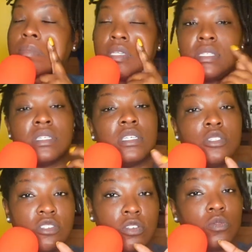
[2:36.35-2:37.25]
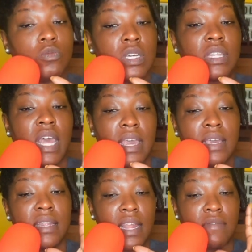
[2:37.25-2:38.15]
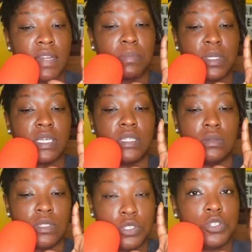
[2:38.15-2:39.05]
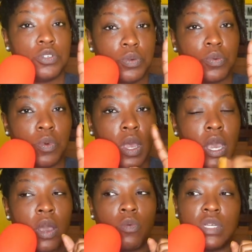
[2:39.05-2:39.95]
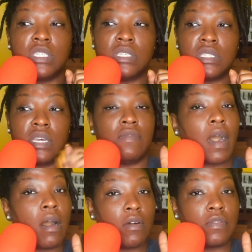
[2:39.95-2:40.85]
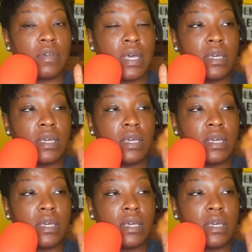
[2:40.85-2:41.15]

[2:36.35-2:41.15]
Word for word: businesses do what they inevitably do, which is evolve.